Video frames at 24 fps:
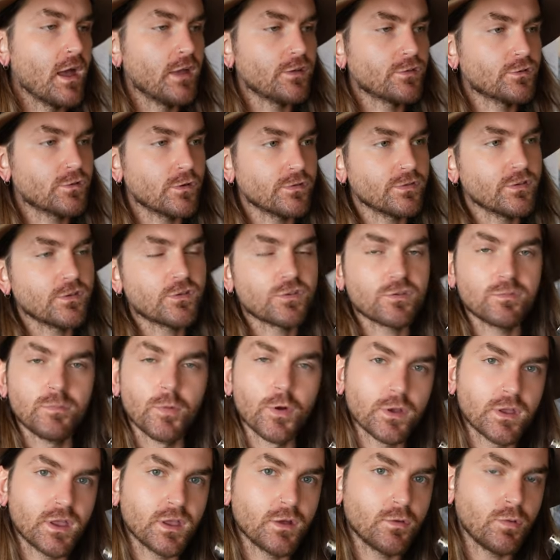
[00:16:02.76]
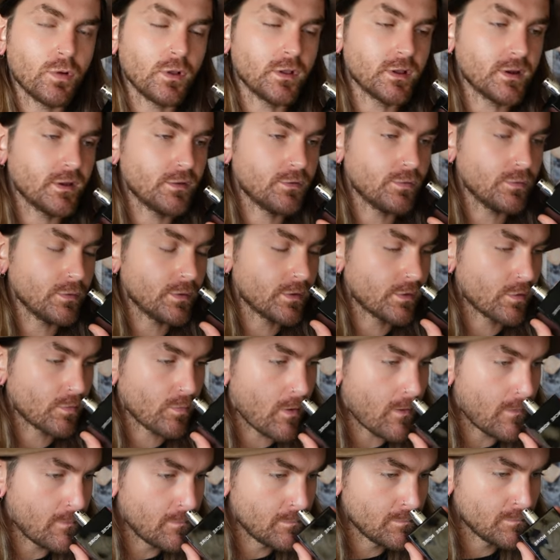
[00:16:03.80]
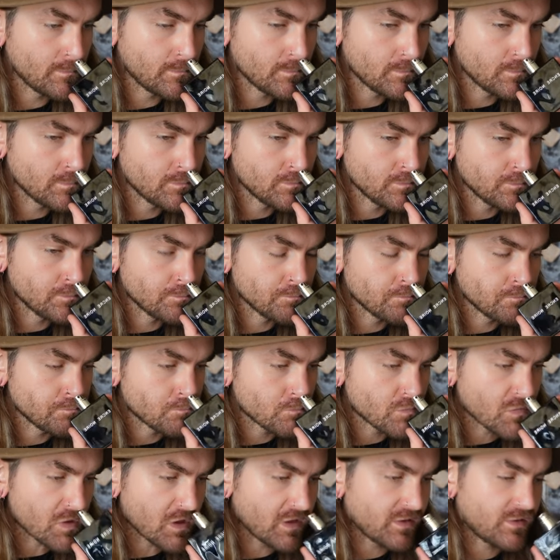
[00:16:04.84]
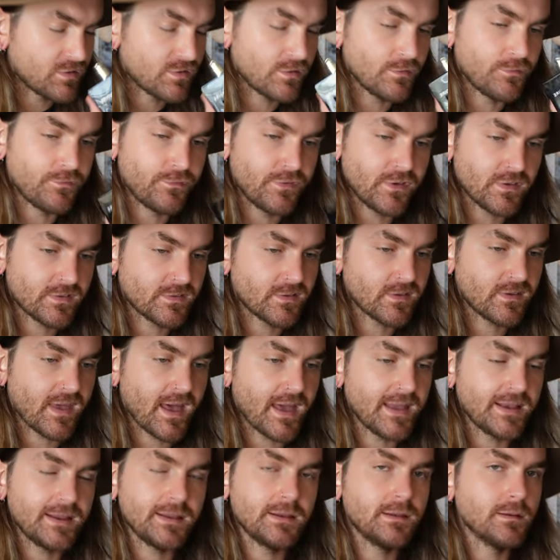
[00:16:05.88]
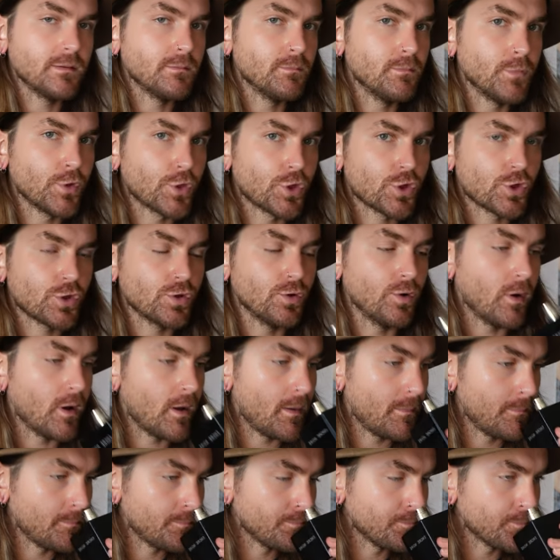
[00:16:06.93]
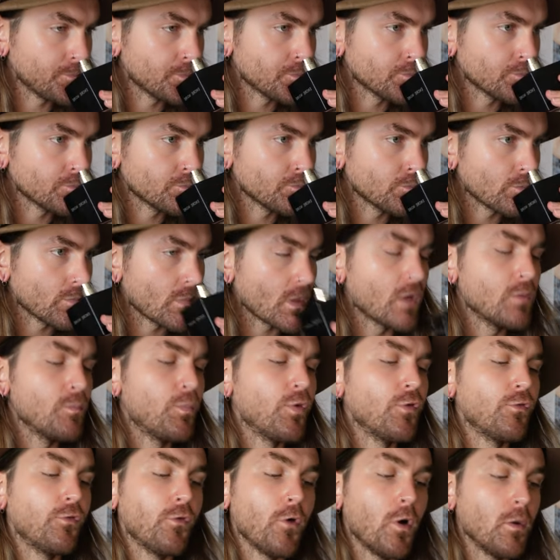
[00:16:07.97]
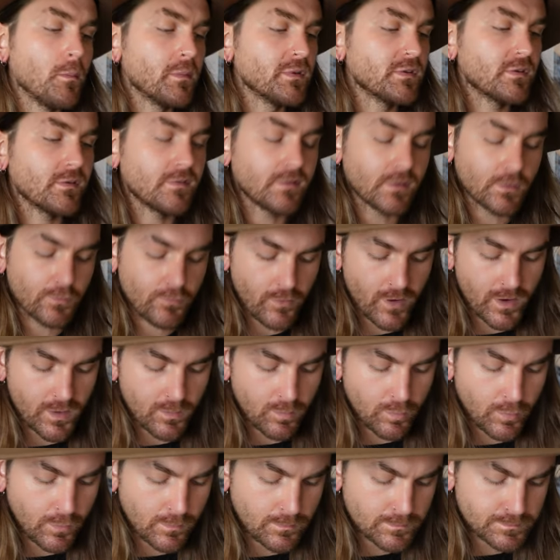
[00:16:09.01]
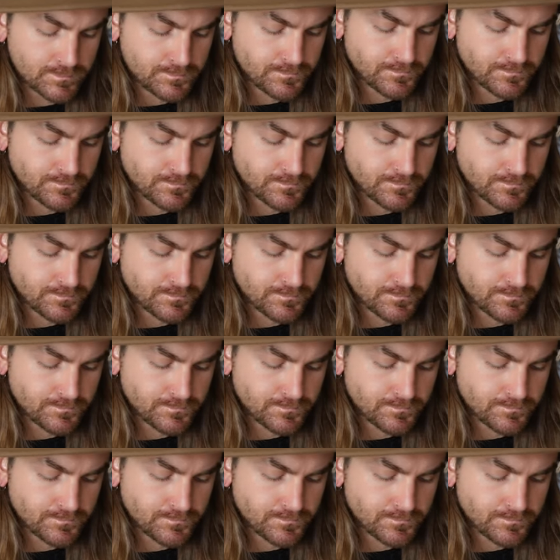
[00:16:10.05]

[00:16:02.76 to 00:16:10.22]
it's got this smoky quality to it as well. It's sophisticated, mature, Performance is incredible.